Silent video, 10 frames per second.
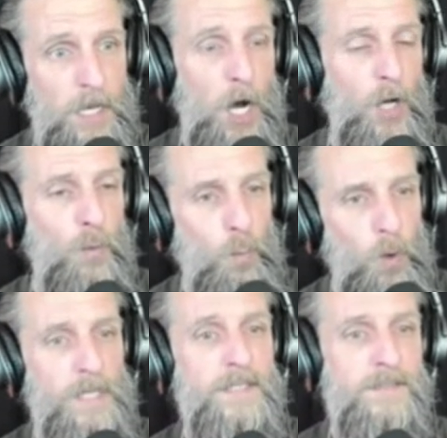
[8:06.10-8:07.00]
on
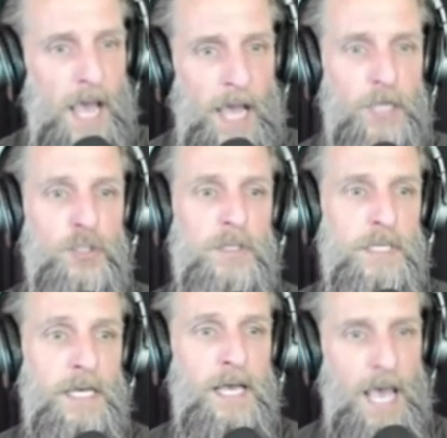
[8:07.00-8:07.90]
what is
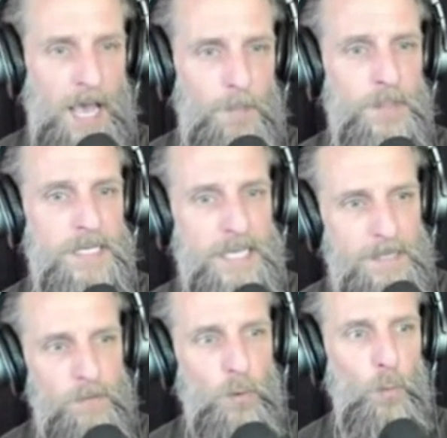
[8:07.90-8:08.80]
actually happening
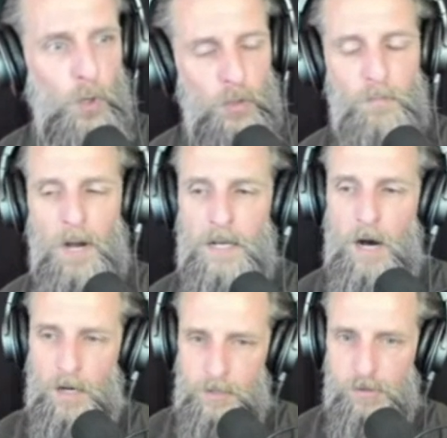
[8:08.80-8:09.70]
in the world by
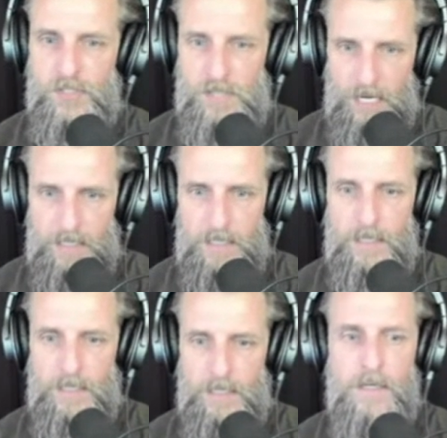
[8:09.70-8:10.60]

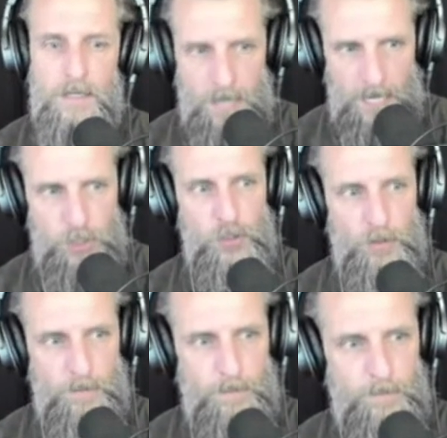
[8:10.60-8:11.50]
understanding nature.